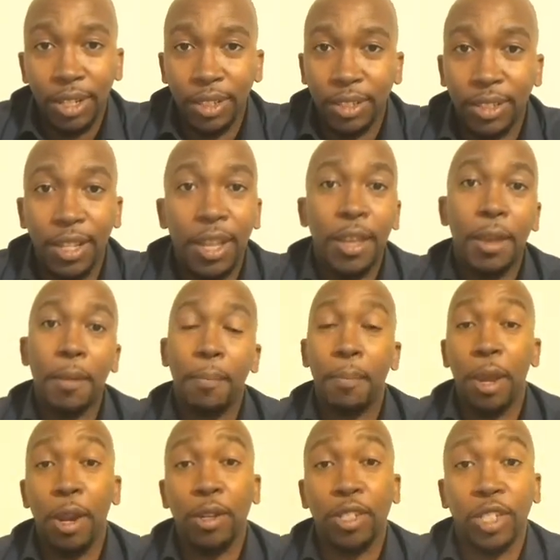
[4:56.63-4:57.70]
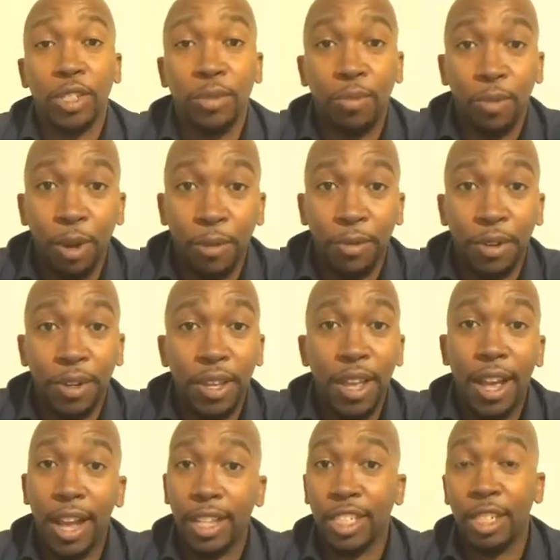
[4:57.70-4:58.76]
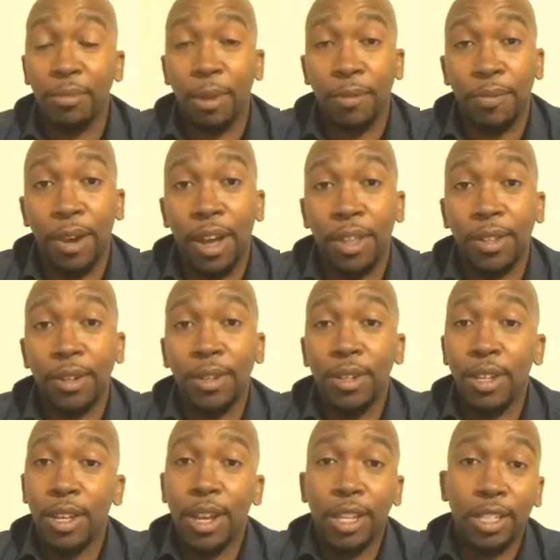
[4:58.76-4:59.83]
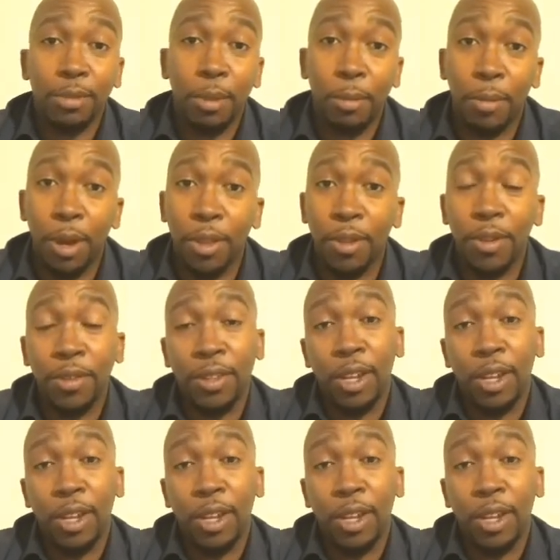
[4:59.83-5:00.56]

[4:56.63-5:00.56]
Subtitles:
It's that marriage isn't worth it. I see my father, I see my mother.